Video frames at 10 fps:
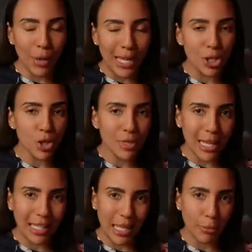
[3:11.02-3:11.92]
issues
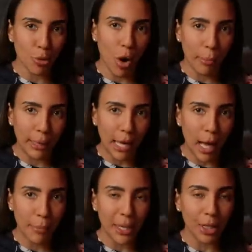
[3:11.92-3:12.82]
that keep cropping
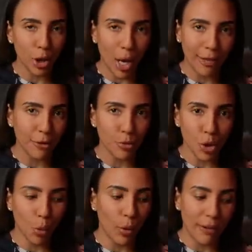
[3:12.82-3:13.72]
up that a lot of you
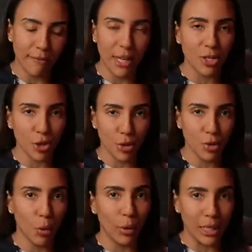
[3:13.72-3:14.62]
don't want to face or you
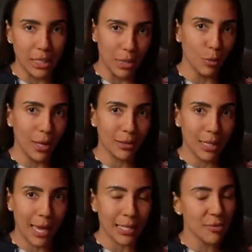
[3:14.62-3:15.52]
don't want to deal with.
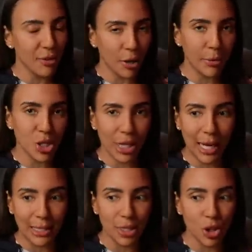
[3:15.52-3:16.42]
Okay, it's very much
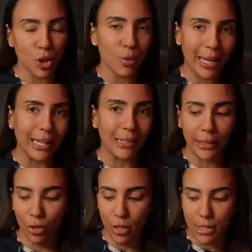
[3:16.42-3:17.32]
connected to you getting
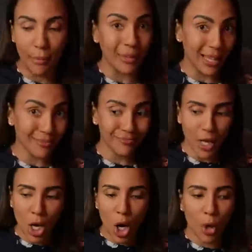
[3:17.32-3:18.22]
clear on something.
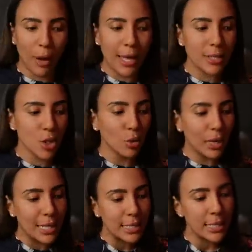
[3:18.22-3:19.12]
All right, so
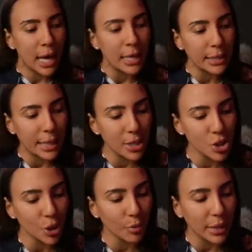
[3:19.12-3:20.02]
let's get
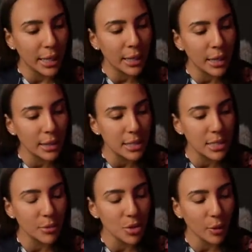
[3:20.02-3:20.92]
into your reading and let's
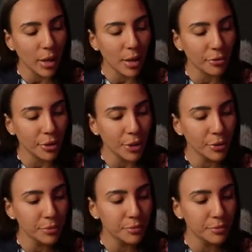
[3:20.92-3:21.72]
see what's going on for you.